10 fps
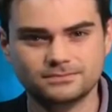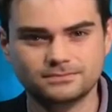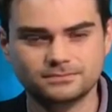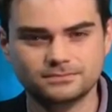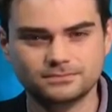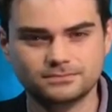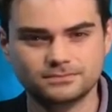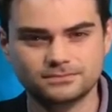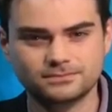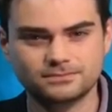
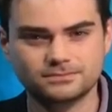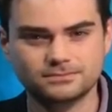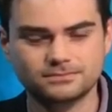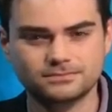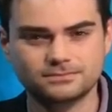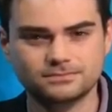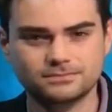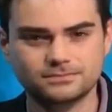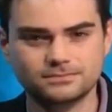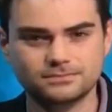
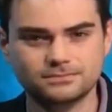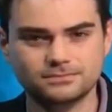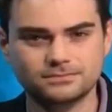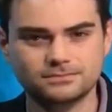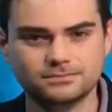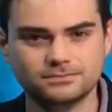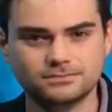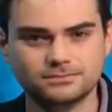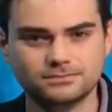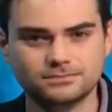
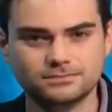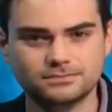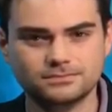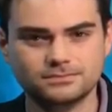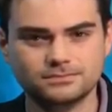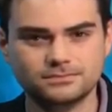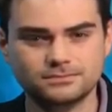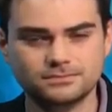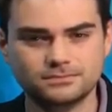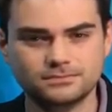
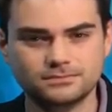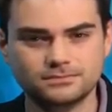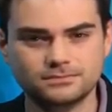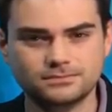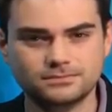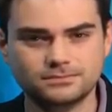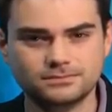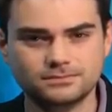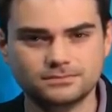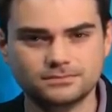
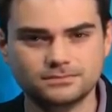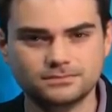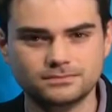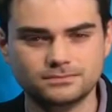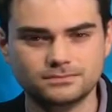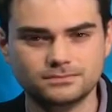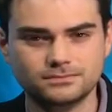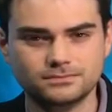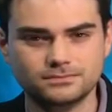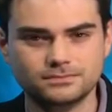
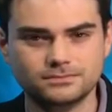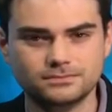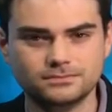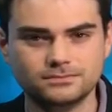This person isn't speaking.